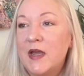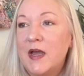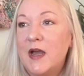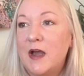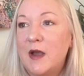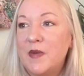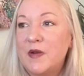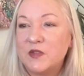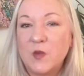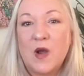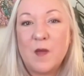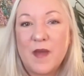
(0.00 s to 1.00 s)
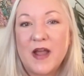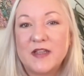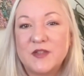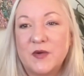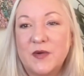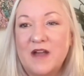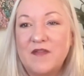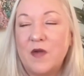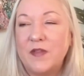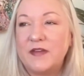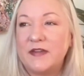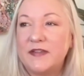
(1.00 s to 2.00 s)
but it was a while back, so I don't have
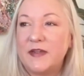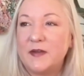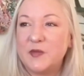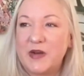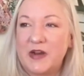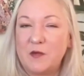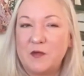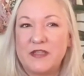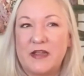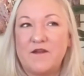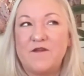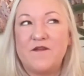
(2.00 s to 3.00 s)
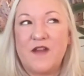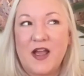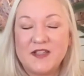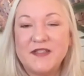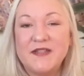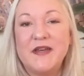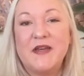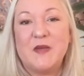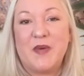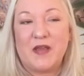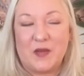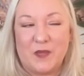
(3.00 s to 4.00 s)
all the details. But I was like fascinated
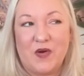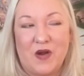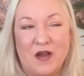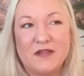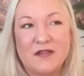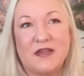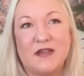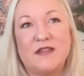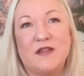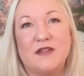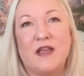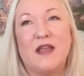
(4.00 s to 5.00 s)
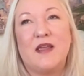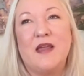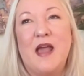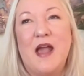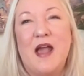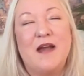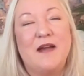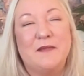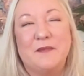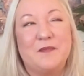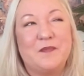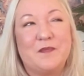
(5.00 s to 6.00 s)
by the process. And I was like,
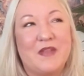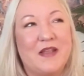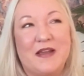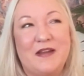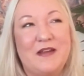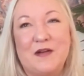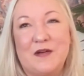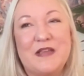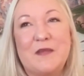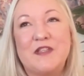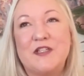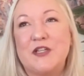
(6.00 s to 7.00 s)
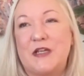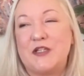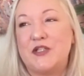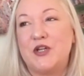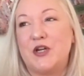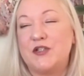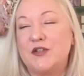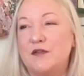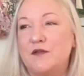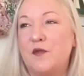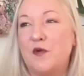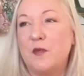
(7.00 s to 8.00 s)
because I'm such like a structure
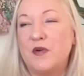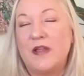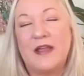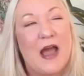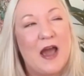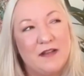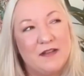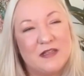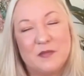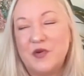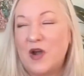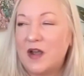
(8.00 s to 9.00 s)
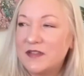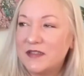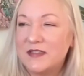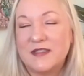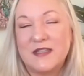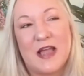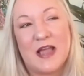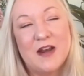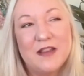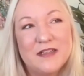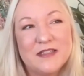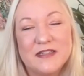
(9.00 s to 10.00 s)
informed, like how does the process is like, how
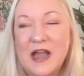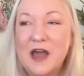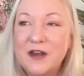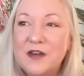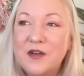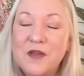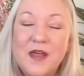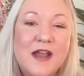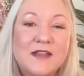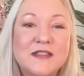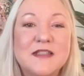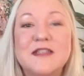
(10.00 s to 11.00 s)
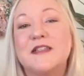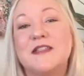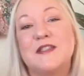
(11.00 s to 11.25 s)
did this and how did you know to ask this